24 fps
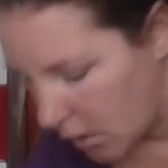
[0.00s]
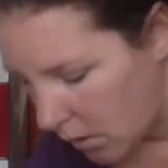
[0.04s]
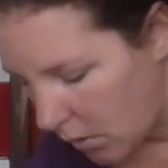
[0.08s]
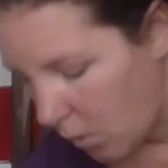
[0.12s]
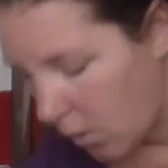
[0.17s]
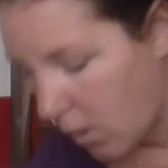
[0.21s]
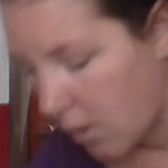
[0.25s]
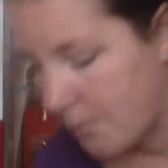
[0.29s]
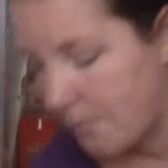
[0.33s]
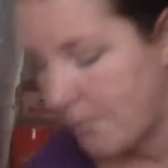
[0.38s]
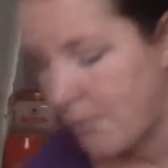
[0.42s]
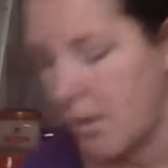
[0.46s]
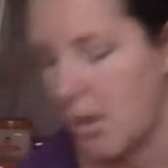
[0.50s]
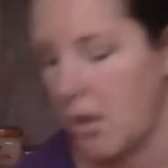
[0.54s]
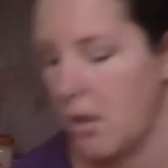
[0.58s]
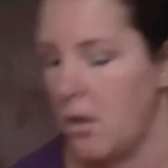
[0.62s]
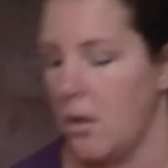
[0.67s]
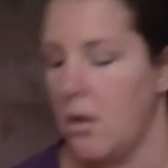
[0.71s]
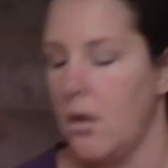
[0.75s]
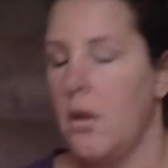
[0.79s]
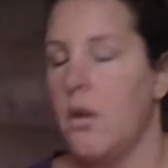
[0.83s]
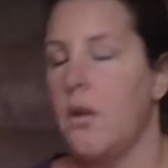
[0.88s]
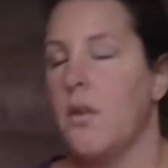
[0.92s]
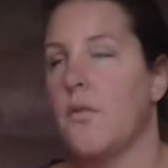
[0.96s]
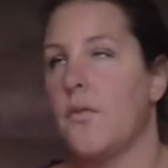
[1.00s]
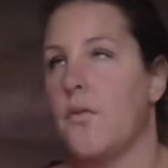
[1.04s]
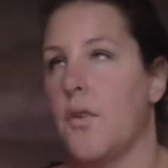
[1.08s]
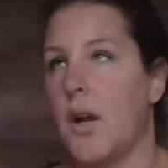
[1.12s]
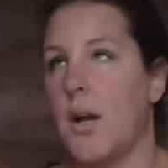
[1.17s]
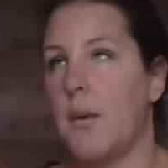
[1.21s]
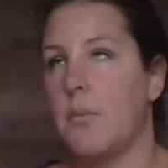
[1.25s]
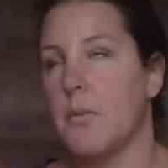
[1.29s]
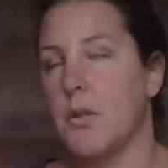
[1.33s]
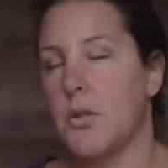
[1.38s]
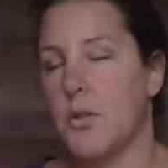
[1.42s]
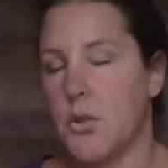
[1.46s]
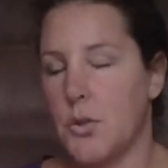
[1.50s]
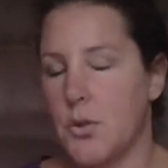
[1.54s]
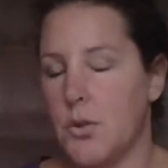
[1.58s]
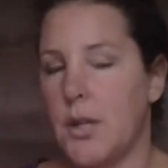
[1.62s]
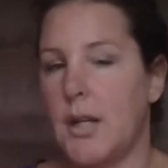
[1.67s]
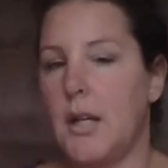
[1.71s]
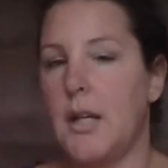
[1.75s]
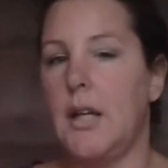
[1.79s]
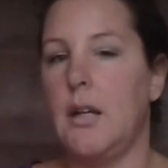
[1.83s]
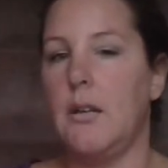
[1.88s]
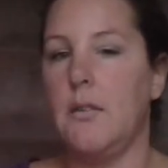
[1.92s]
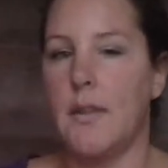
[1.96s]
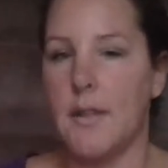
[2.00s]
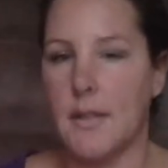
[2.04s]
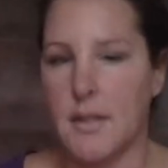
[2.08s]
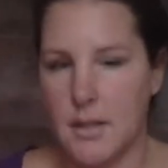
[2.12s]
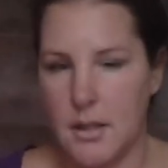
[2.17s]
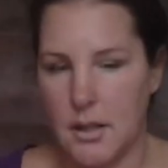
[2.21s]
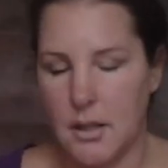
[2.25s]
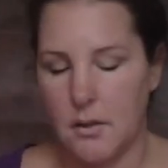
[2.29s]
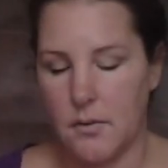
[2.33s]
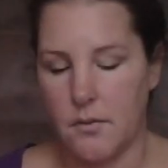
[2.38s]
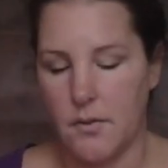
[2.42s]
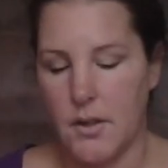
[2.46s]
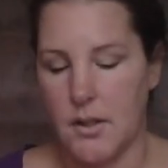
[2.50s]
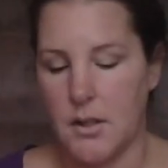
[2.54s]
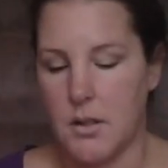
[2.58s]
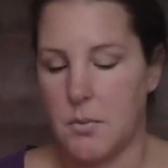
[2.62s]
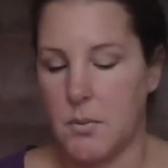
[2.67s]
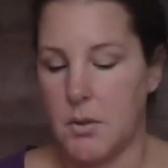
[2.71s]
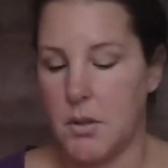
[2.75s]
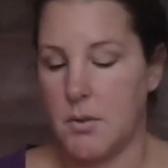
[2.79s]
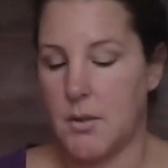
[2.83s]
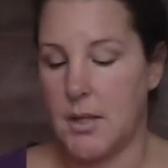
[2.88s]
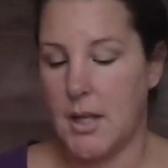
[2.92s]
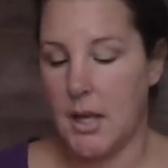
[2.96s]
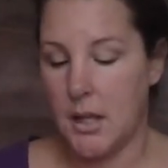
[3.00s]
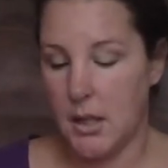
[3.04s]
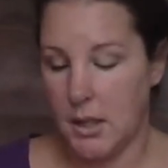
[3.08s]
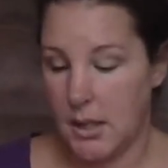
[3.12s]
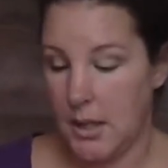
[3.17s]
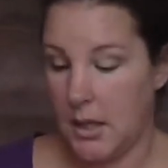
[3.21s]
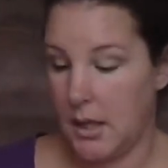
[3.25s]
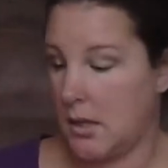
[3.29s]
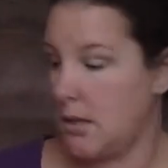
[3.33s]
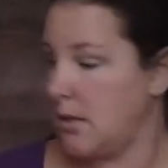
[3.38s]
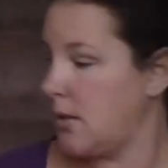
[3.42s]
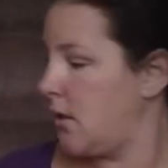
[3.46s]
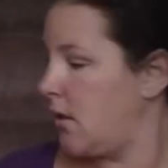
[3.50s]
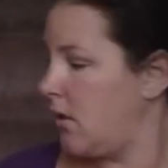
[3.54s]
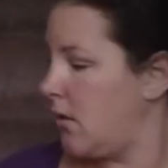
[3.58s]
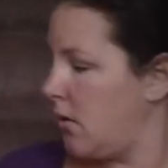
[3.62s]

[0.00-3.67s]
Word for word: or frame the tree that's in the fence. But you take these,